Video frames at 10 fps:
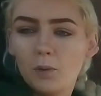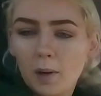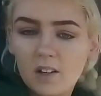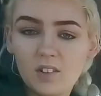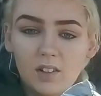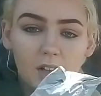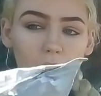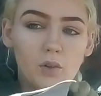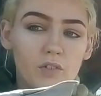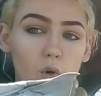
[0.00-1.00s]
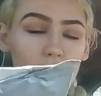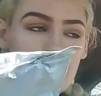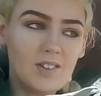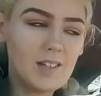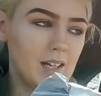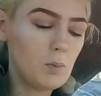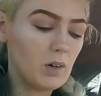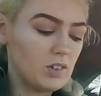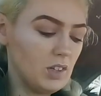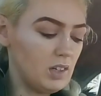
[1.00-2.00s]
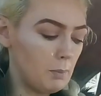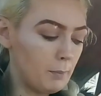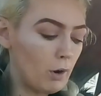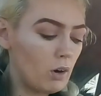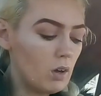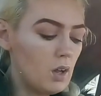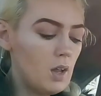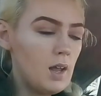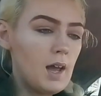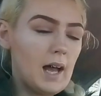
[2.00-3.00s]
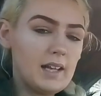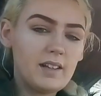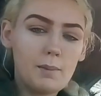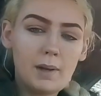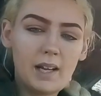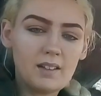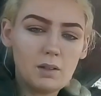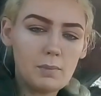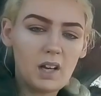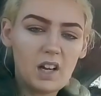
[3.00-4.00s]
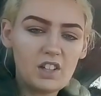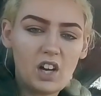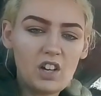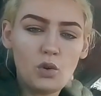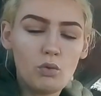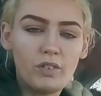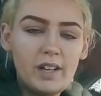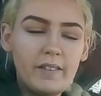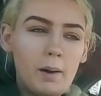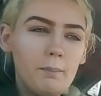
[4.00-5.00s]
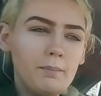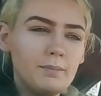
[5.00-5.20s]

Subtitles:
parcels? I don't even know if they say what's in them, but anytime I get them, like, I don't read them.